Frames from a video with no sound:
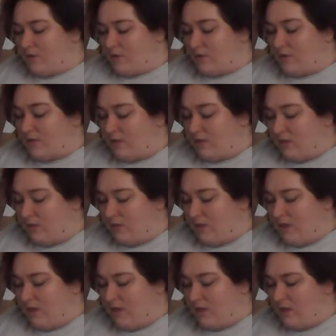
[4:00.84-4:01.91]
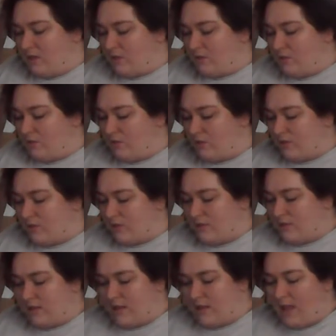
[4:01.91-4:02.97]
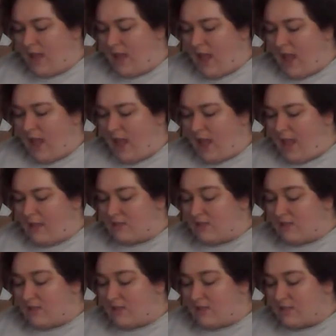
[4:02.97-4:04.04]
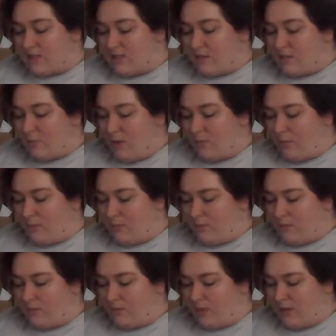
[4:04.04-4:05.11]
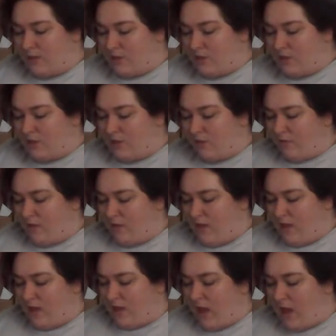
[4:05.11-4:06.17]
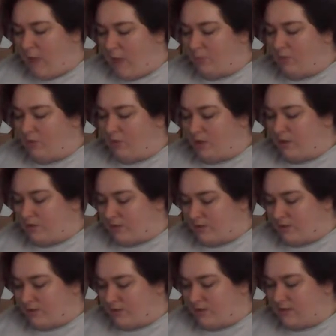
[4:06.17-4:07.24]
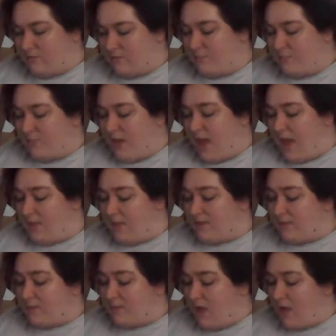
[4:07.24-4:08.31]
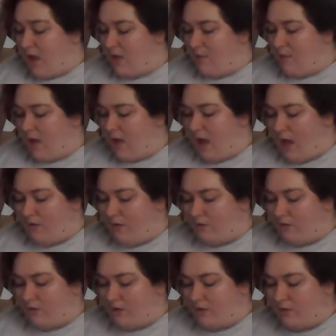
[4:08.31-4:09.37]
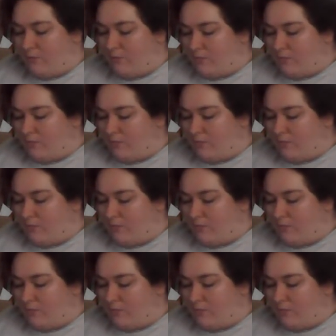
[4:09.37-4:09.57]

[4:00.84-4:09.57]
distinctly socialistic, such as an abomination of capital interests. At the same time, Alfred